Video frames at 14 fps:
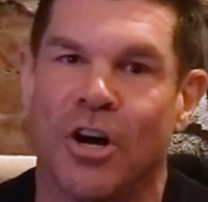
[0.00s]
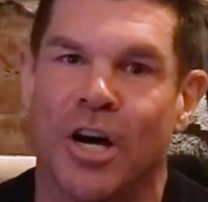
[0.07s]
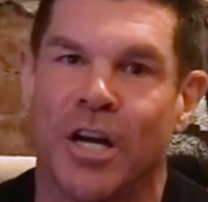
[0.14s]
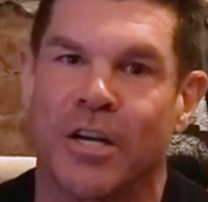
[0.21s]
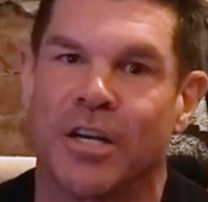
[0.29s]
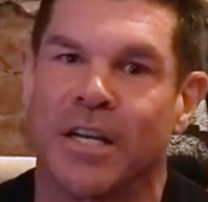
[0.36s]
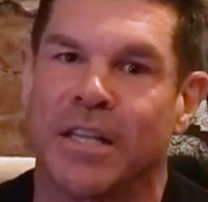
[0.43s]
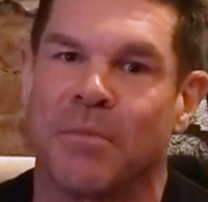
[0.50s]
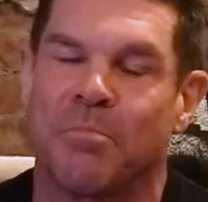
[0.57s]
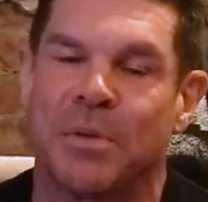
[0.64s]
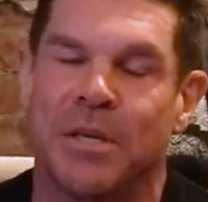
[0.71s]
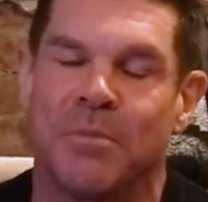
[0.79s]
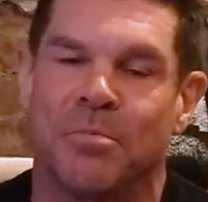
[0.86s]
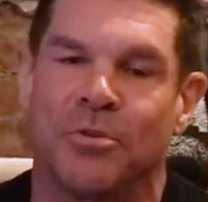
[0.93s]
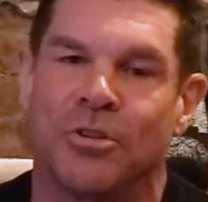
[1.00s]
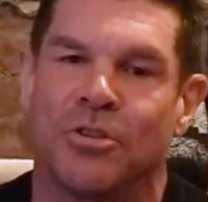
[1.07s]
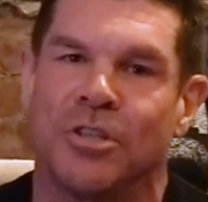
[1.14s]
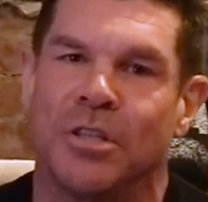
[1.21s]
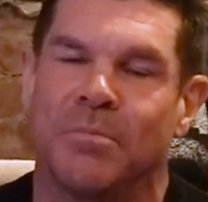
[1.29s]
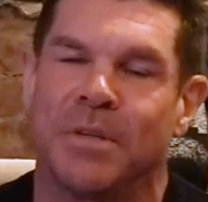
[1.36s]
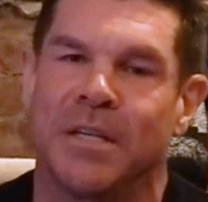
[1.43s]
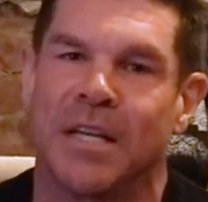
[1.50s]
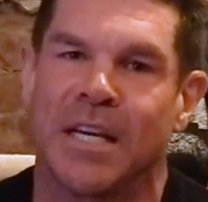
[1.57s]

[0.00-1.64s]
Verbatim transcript: honored, and the people couldn't have been